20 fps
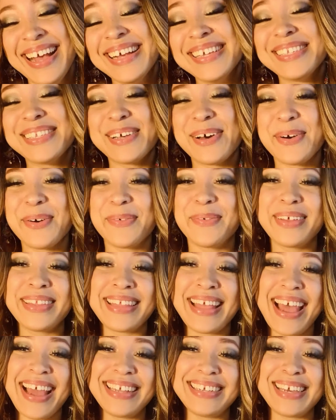So when
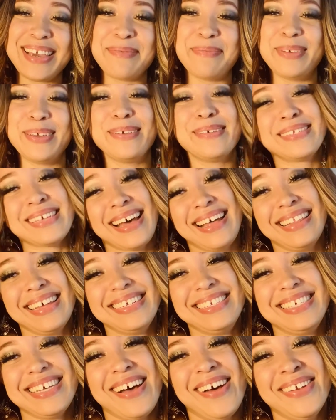that debuts, I'll
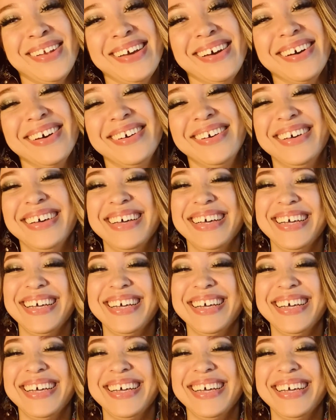let y'all know.